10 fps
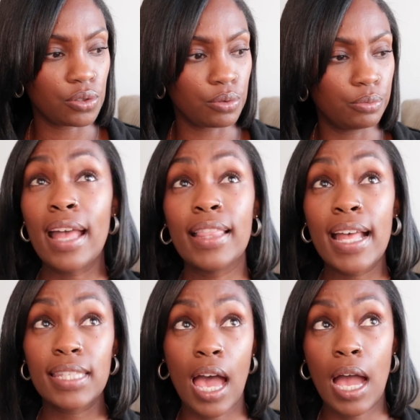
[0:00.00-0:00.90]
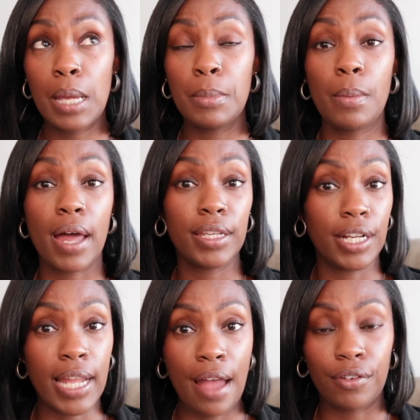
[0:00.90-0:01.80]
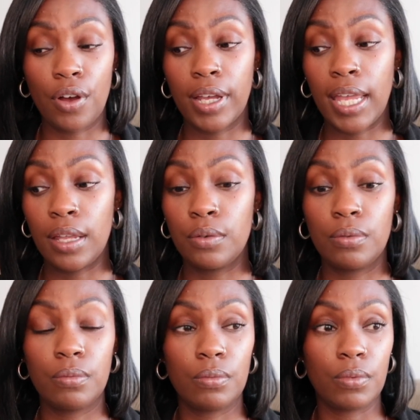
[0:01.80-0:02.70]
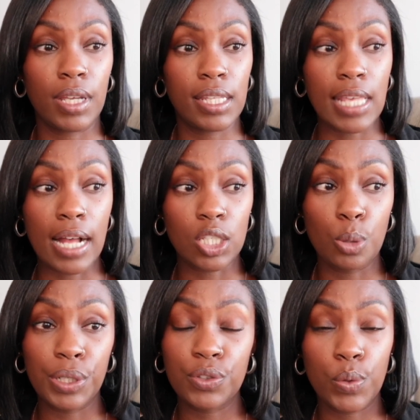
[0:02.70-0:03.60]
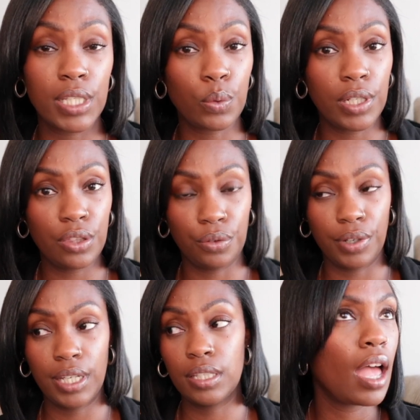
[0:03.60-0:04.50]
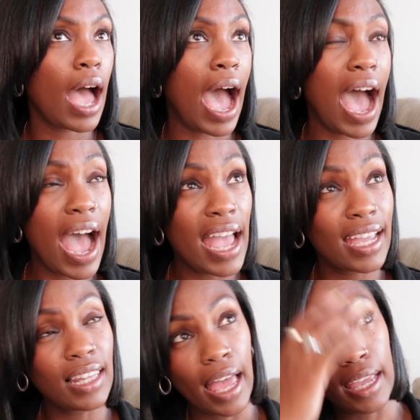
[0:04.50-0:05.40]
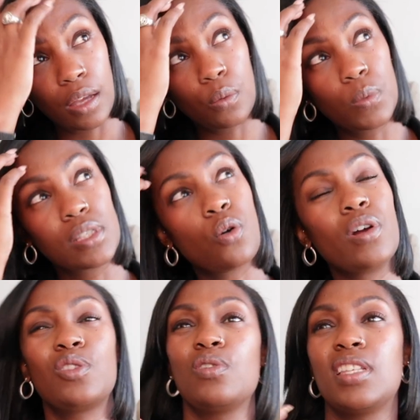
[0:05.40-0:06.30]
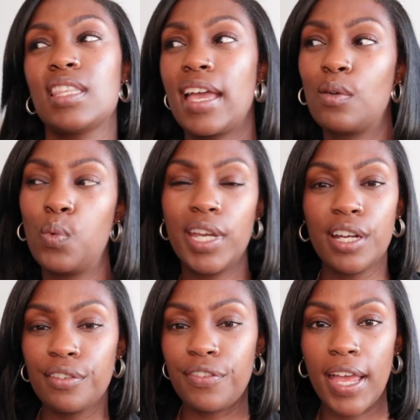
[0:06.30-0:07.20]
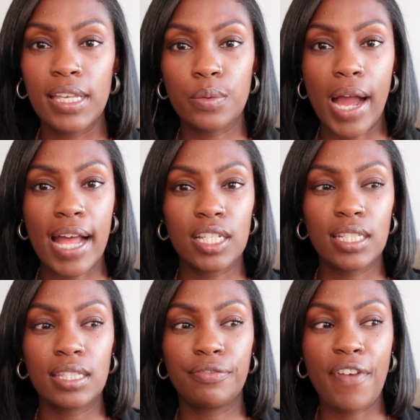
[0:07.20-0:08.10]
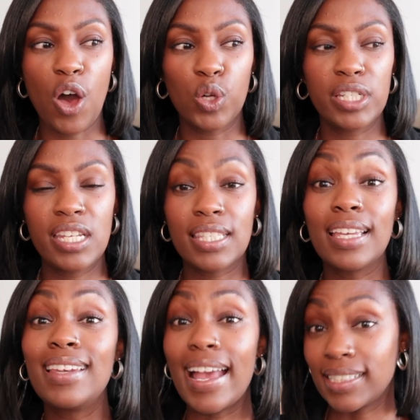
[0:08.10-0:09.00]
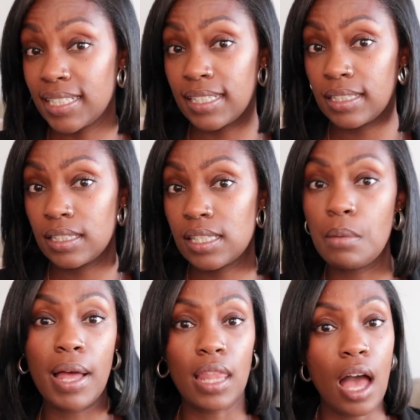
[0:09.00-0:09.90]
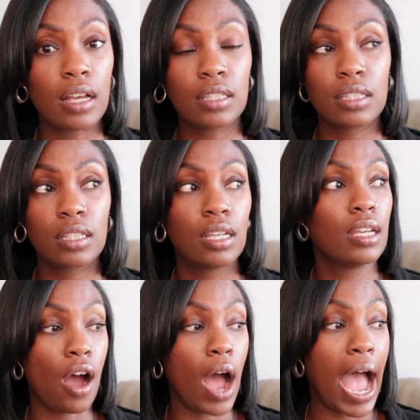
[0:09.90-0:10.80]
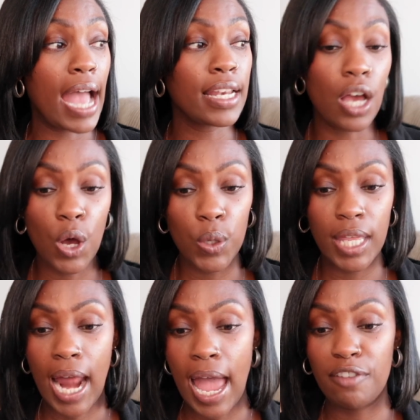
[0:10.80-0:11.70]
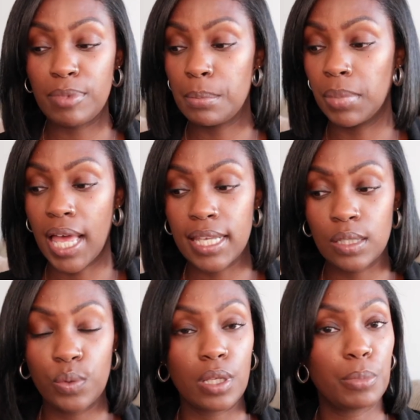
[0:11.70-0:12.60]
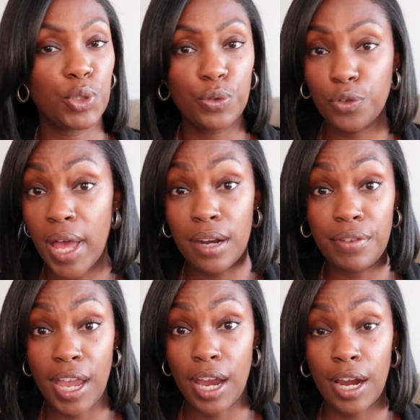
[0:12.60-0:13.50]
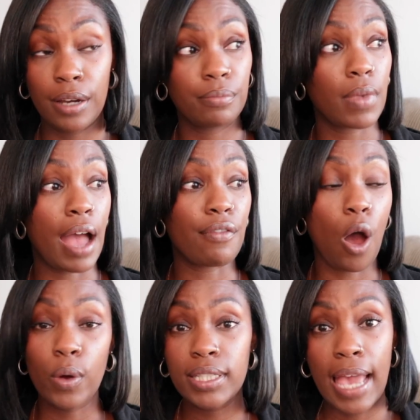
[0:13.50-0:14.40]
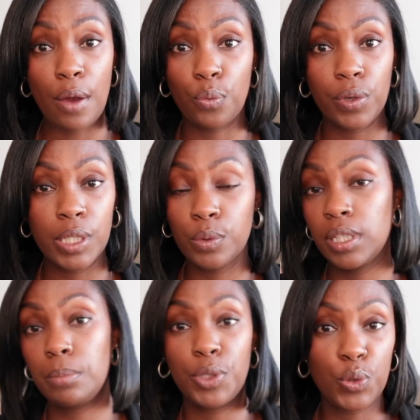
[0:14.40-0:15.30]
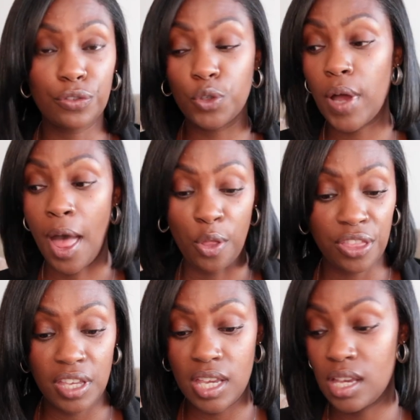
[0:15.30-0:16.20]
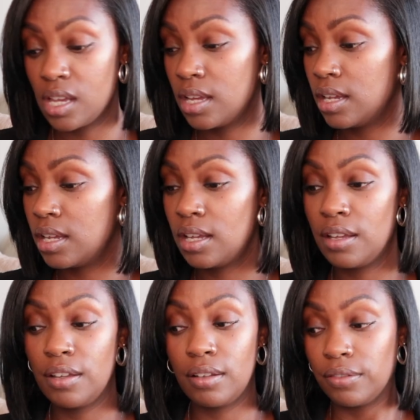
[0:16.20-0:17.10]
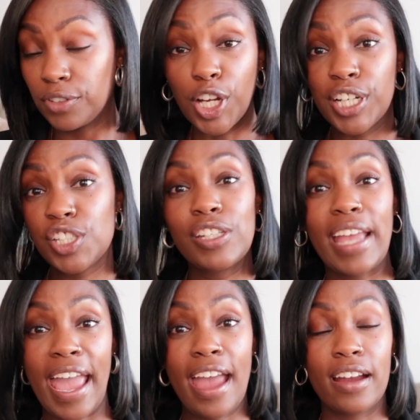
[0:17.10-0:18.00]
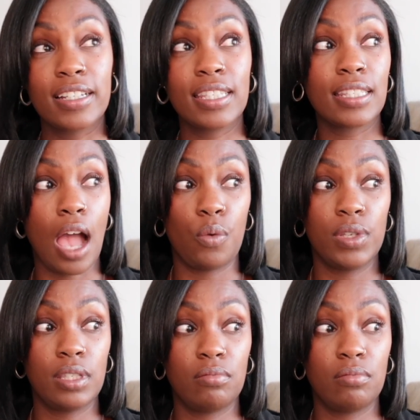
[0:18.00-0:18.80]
to. At that time, about a year and a half ago again, it's October of 2023, I like was going through this like weird phase where I just felt disconnected to my locks. Now, I know that I have been blessed with a beautiful head of hair. I've always had really, really beautiful, healthy, flourishing hair since I was